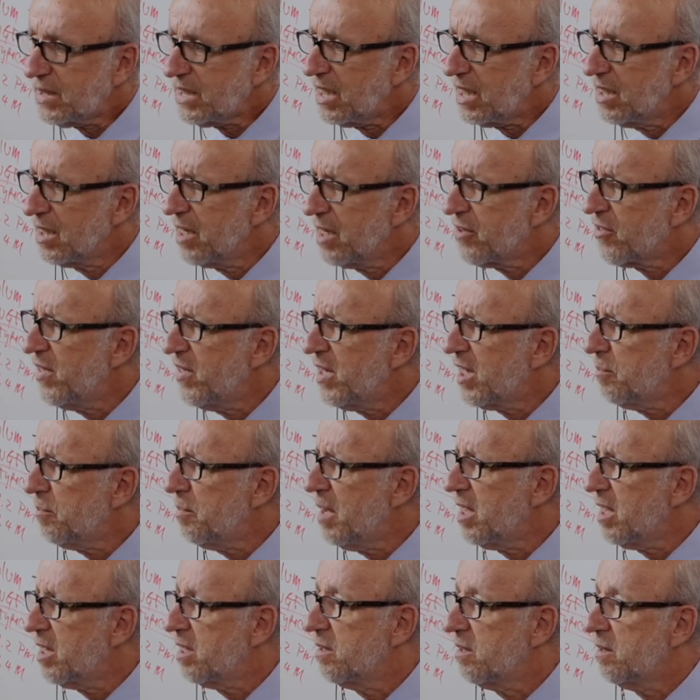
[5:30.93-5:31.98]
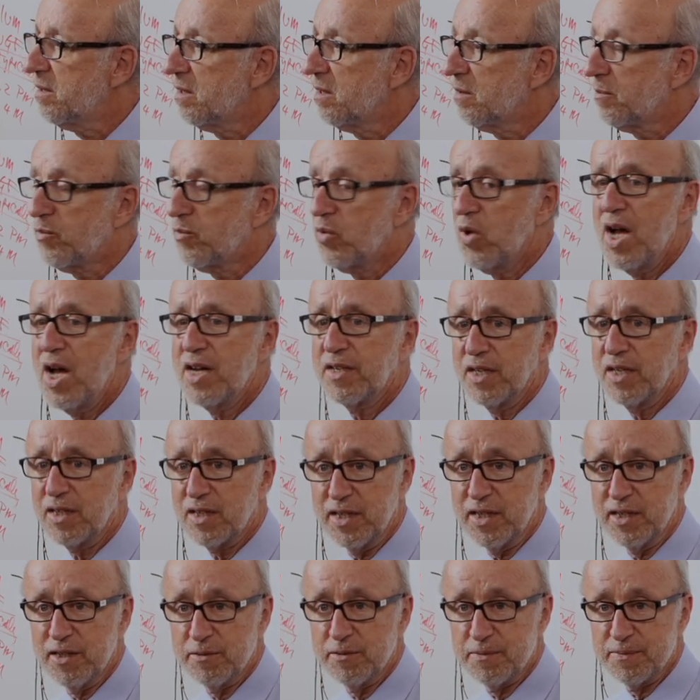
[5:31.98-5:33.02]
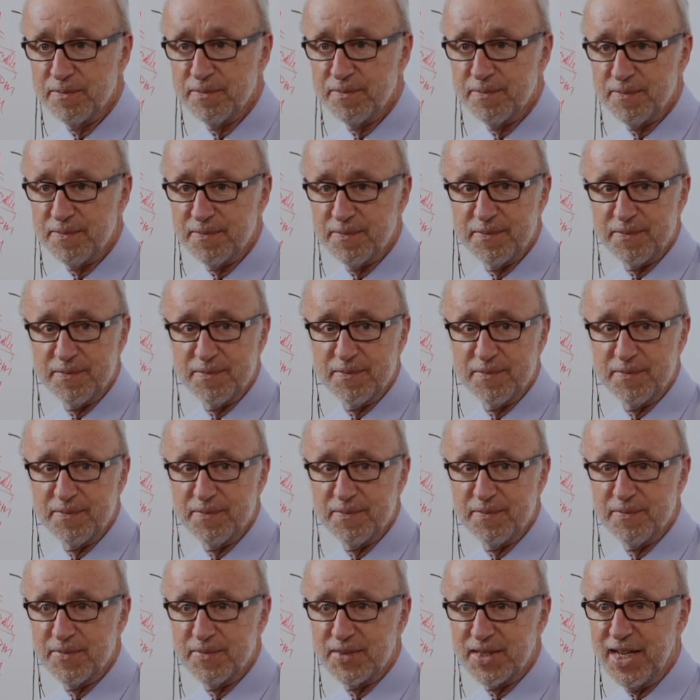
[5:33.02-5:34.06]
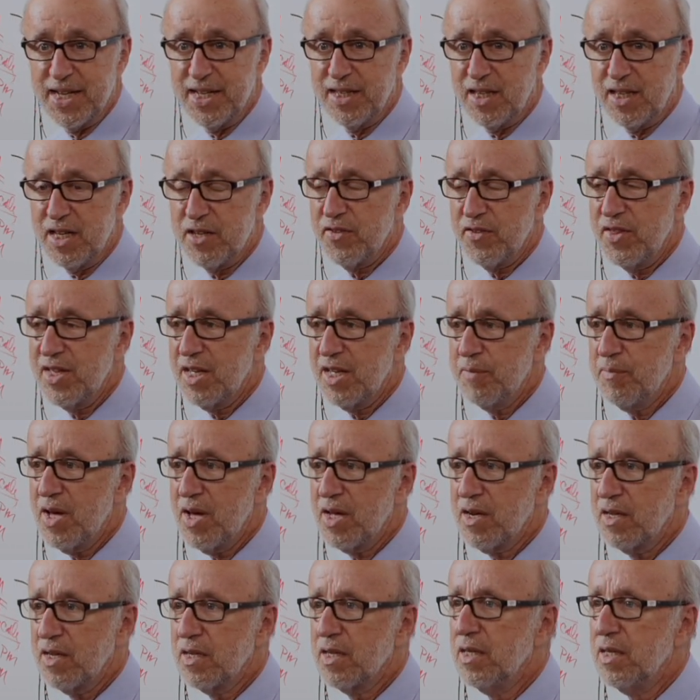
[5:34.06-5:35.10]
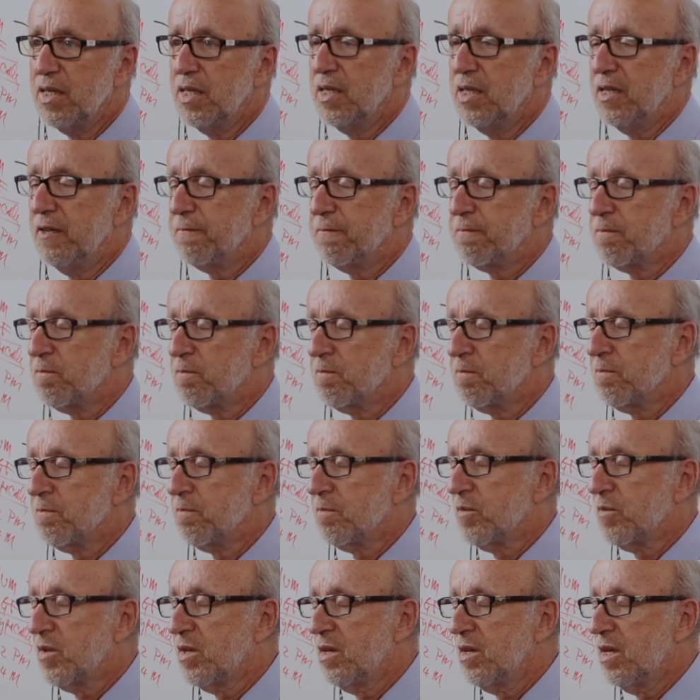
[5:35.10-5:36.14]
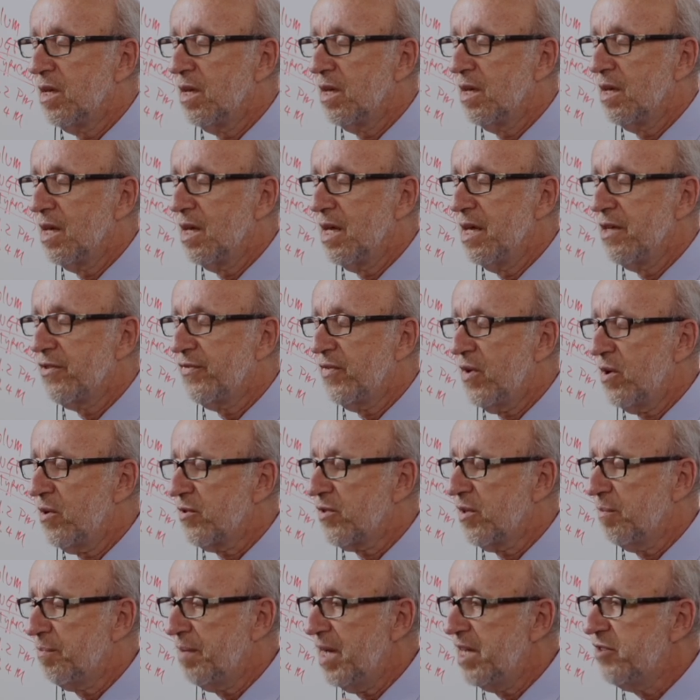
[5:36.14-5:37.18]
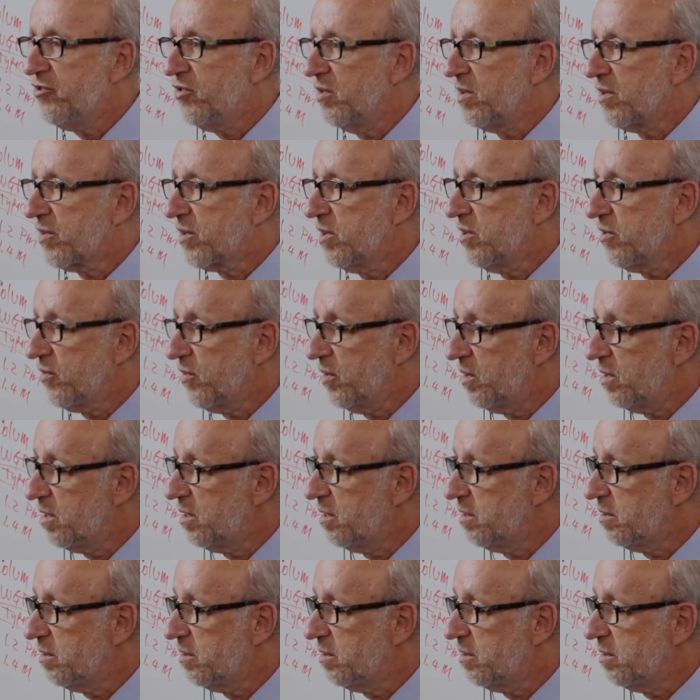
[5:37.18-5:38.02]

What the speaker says: Let's think about it practically. Okay, let's think about it as far as the patient's concerned.